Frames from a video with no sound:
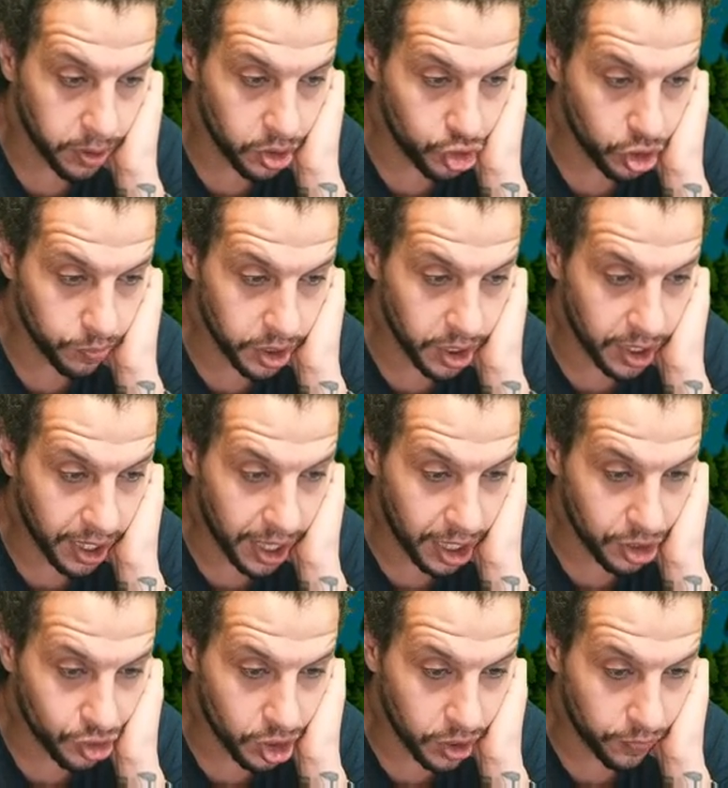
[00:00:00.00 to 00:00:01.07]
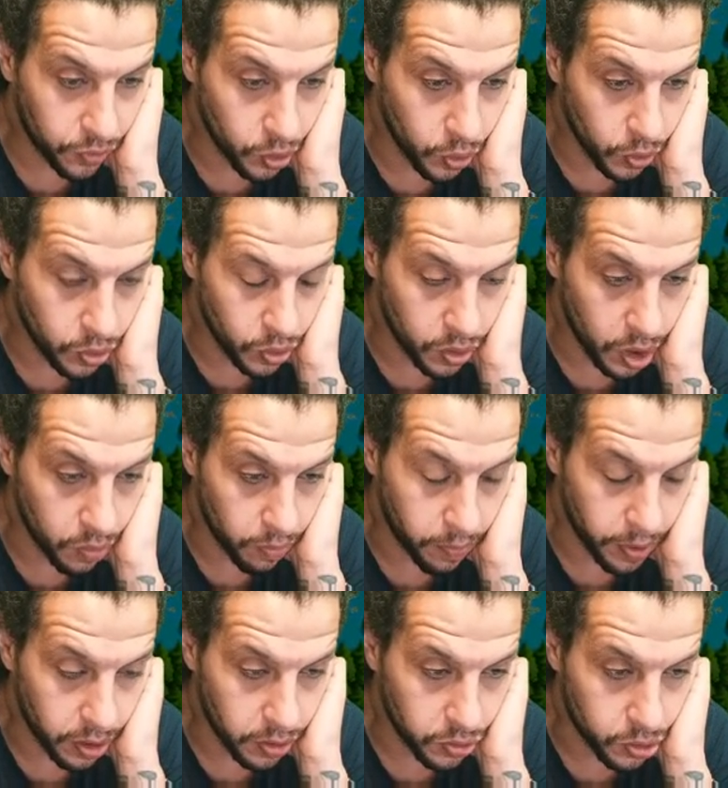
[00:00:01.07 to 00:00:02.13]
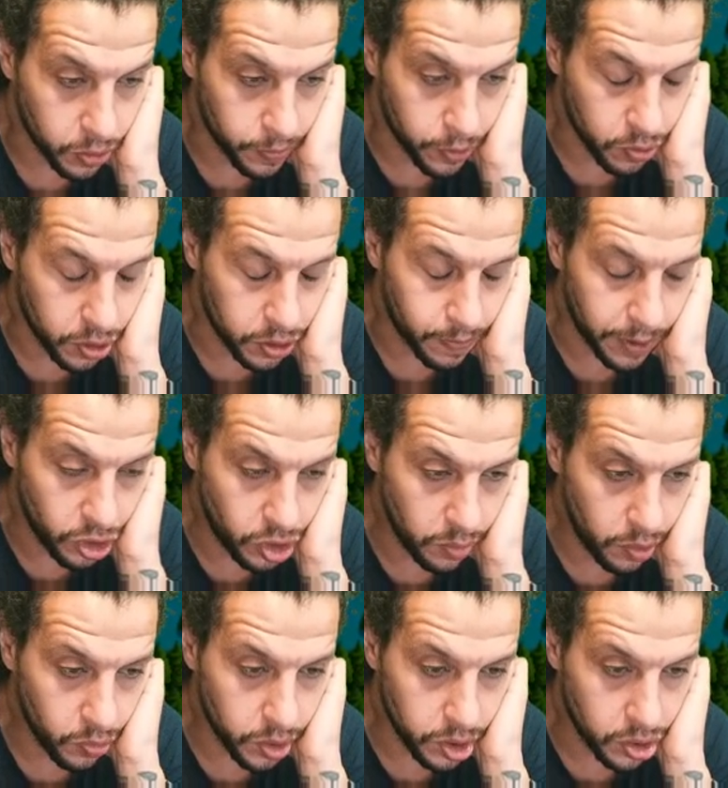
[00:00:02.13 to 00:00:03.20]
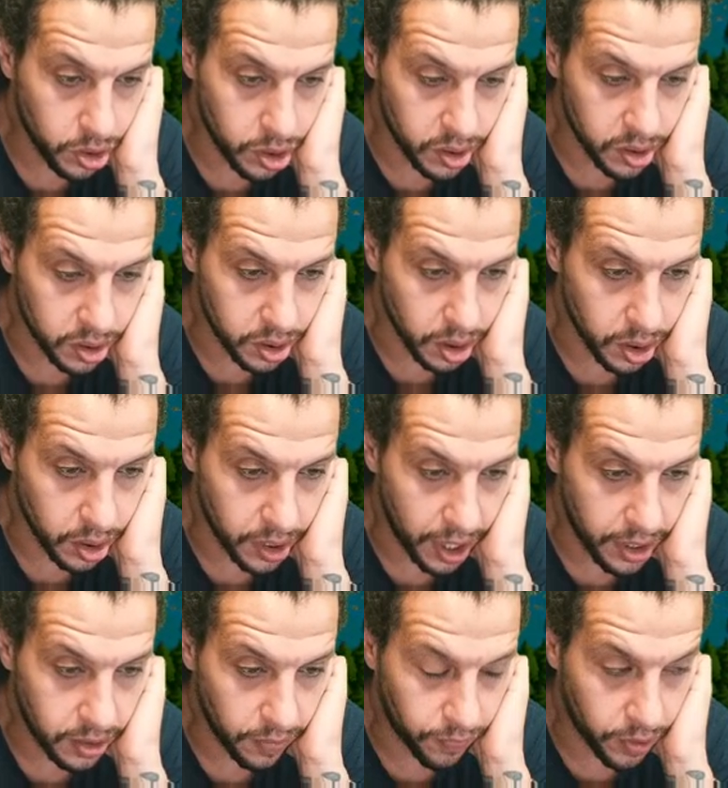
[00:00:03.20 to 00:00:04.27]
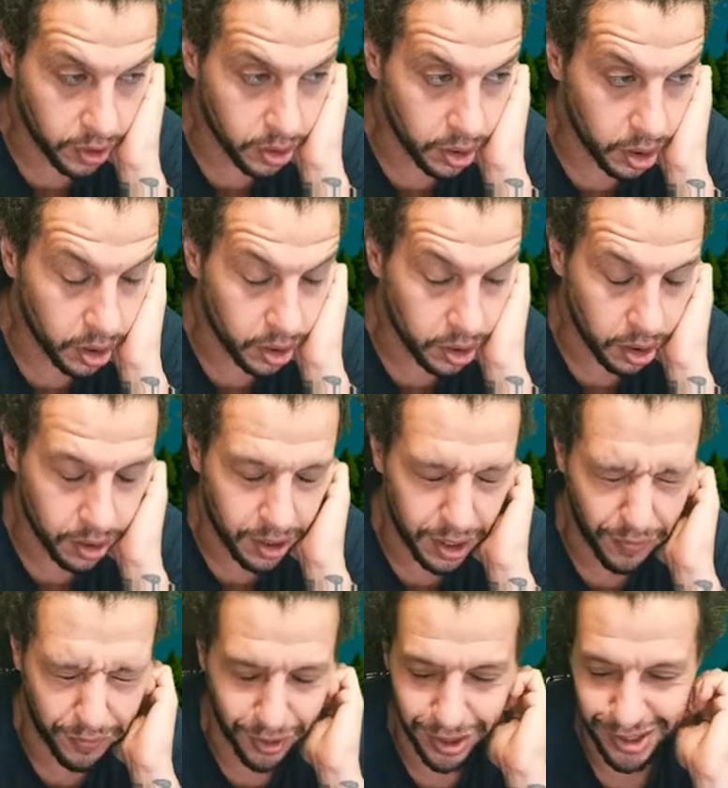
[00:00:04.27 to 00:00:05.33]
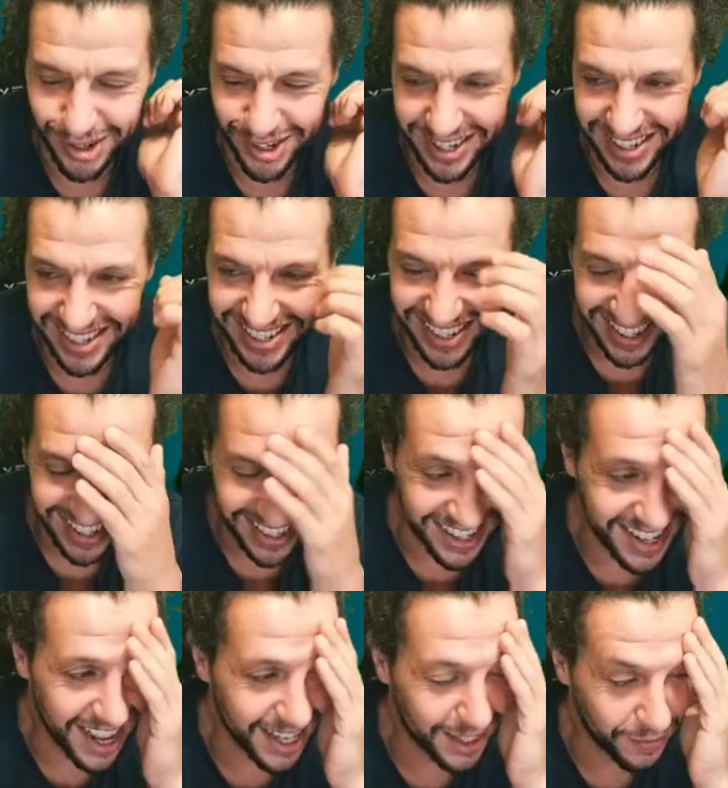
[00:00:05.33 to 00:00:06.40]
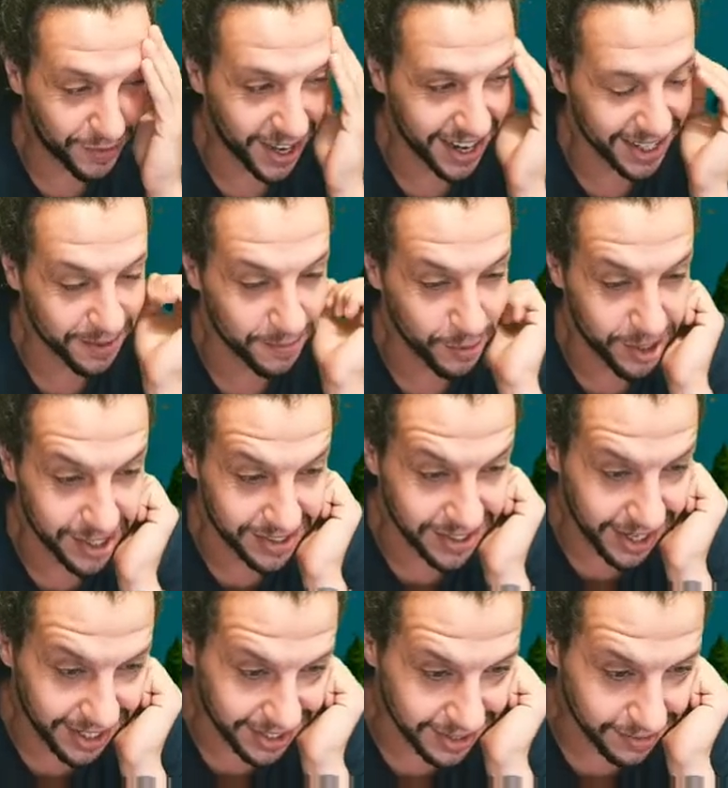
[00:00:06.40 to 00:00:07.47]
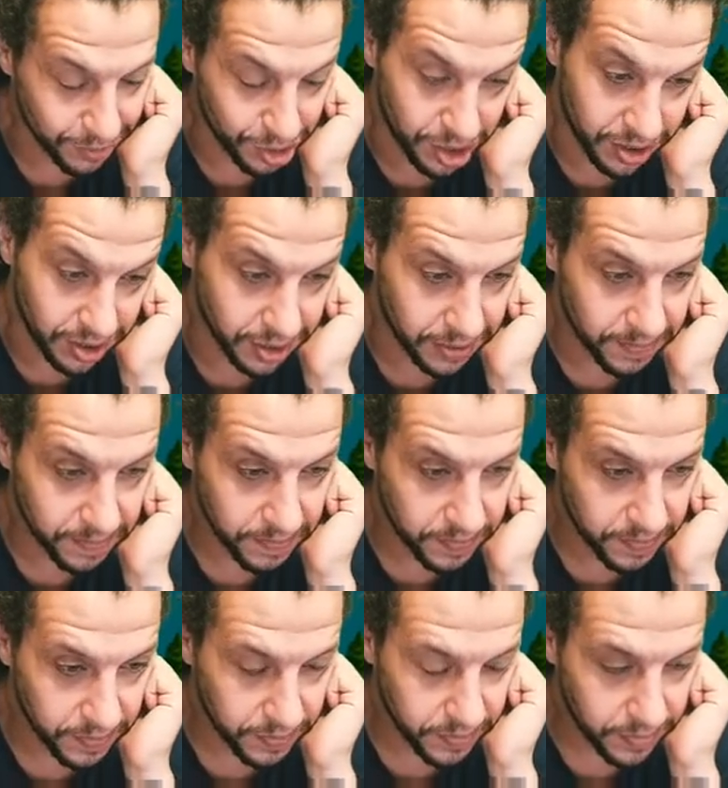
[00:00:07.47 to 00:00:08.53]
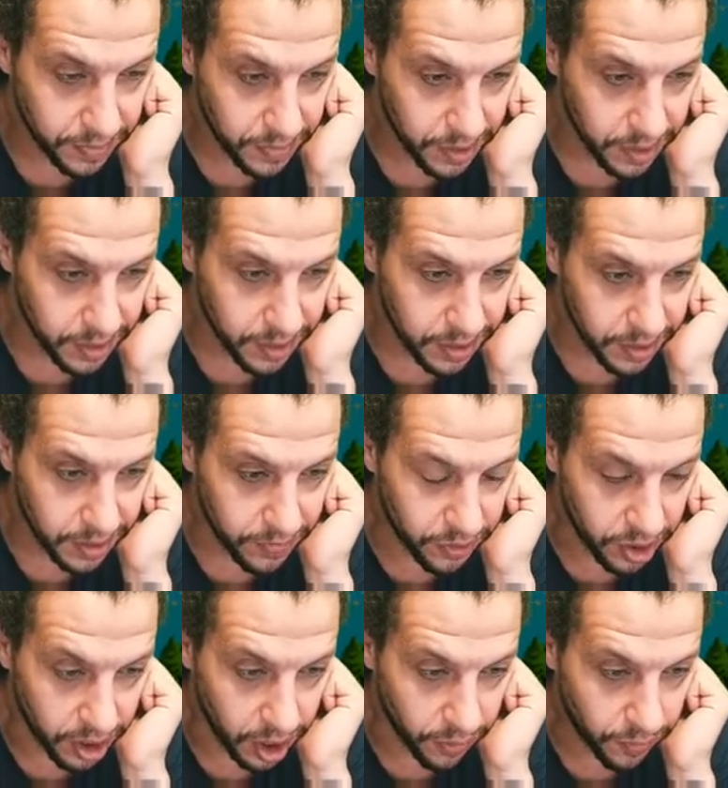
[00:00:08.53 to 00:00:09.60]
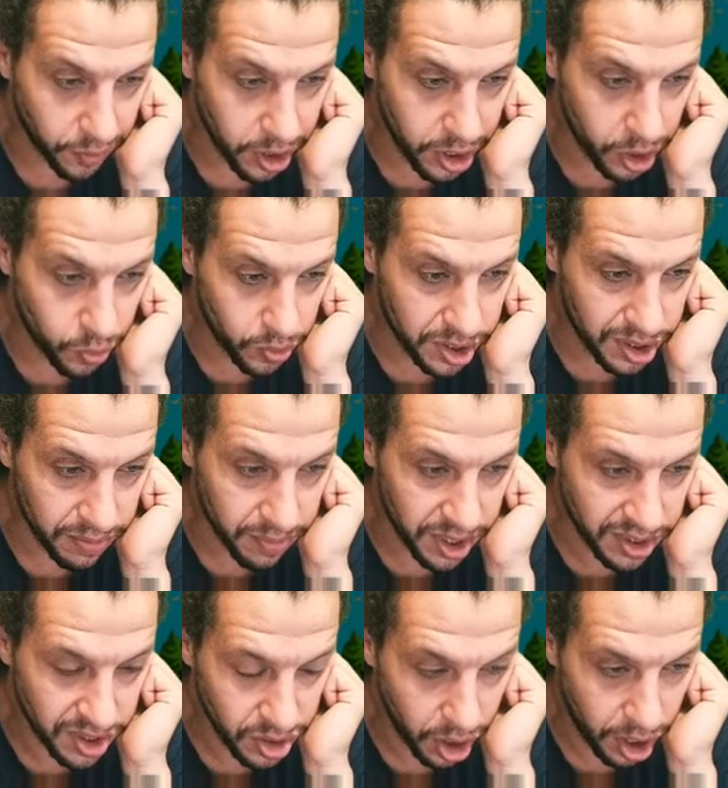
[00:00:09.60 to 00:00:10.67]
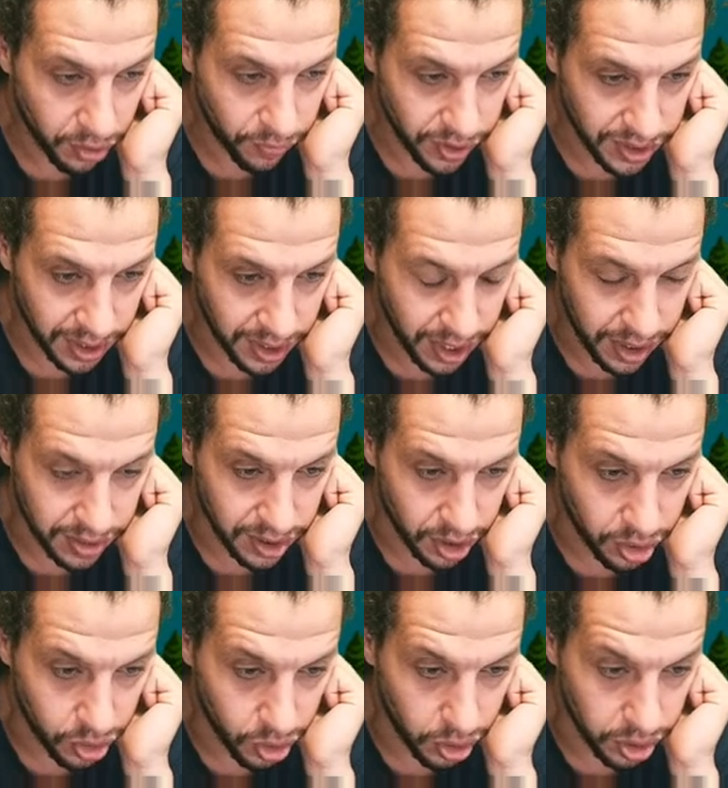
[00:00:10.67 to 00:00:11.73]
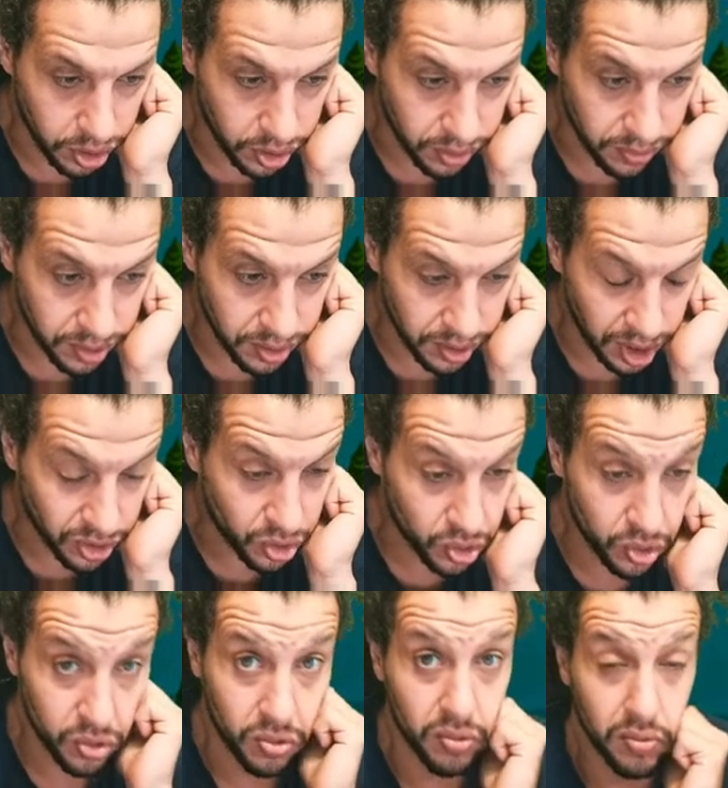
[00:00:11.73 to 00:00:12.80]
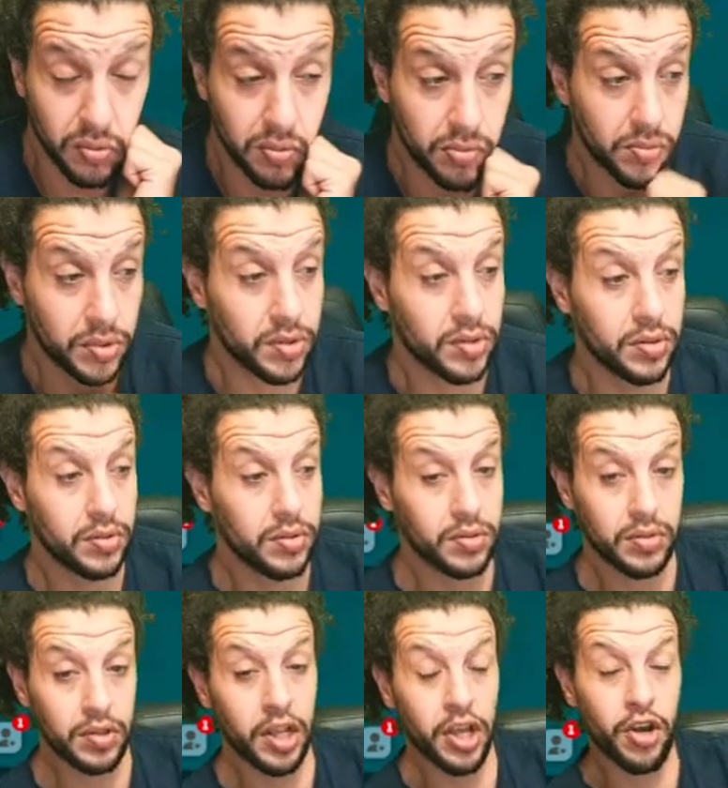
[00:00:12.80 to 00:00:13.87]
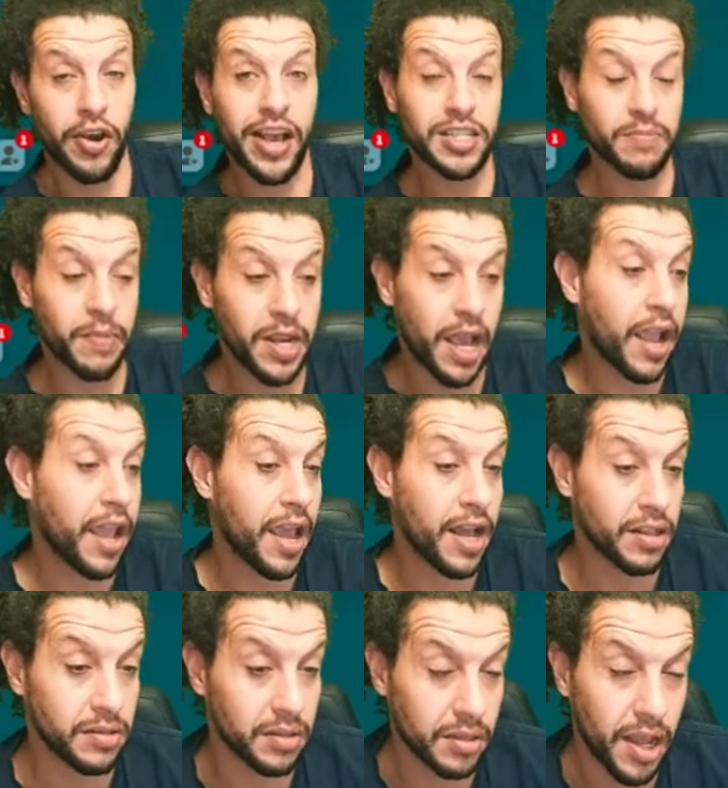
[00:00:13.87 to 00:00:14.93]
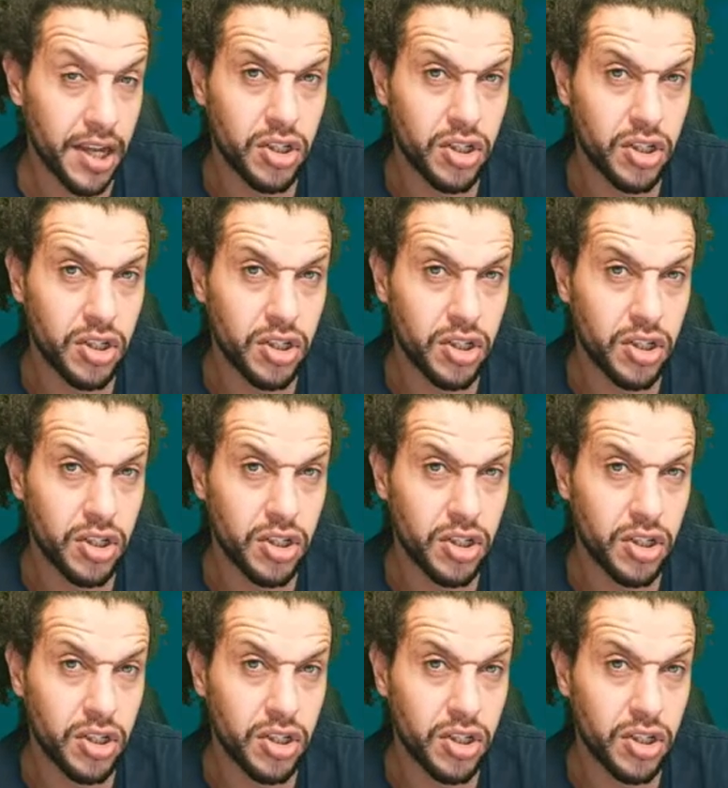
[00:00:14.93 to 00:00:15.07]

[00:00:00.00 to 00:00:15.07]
Benjamin and Ash left also, they were big contributors. Benjamin went to his uh, native, con uh, native country, native kingdom where he started, which is Fair enough. Leo quitting means none of his accounts are gone. That's true. Leo has many accounts.